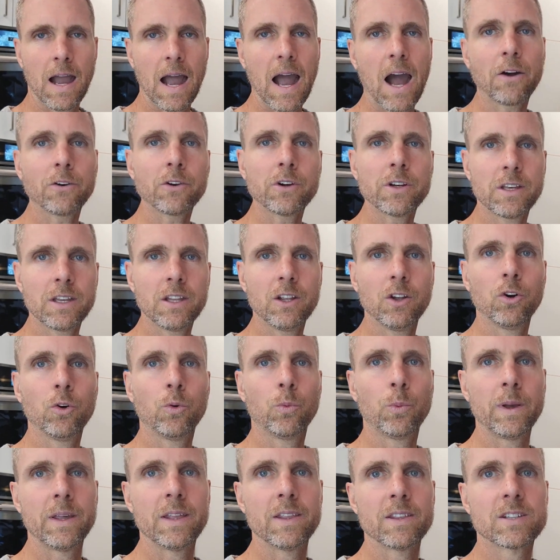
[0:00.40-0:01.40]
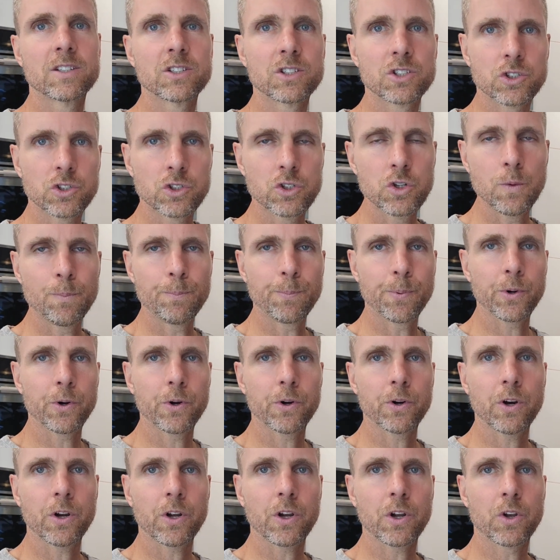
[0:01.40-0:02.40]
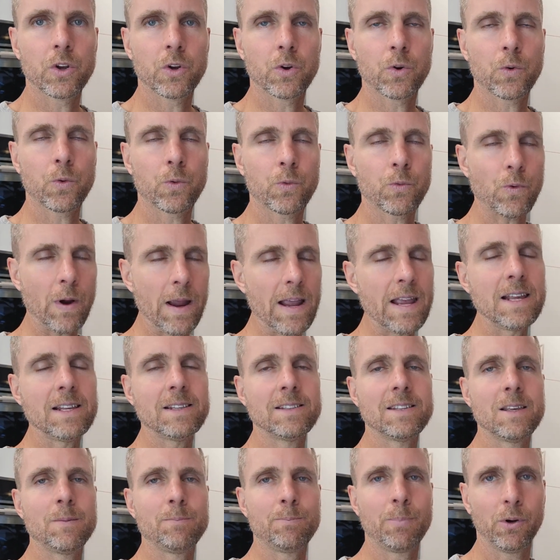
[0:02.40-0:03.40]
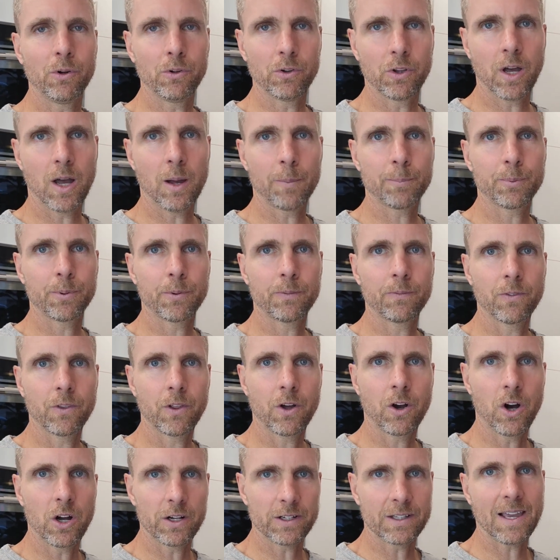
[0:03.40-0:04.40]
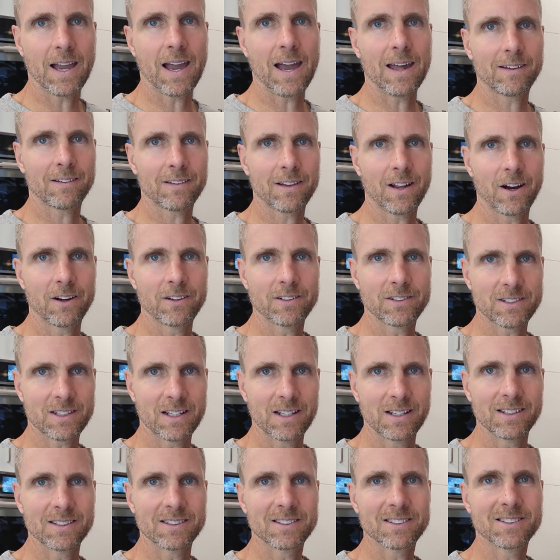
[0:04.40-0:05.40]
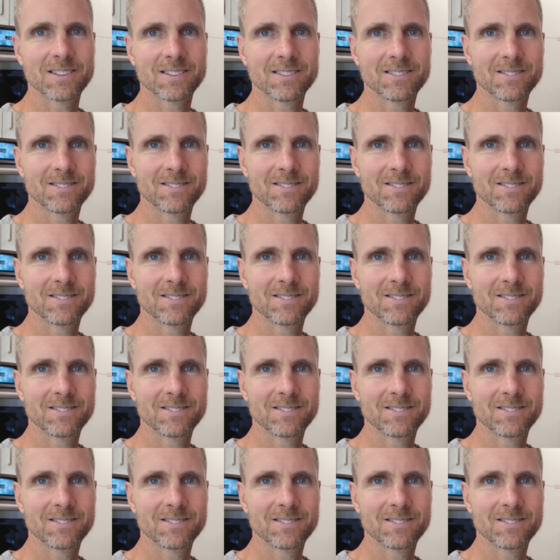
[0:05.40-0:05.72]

how to deal with super crazy buildup on cast iron skillets.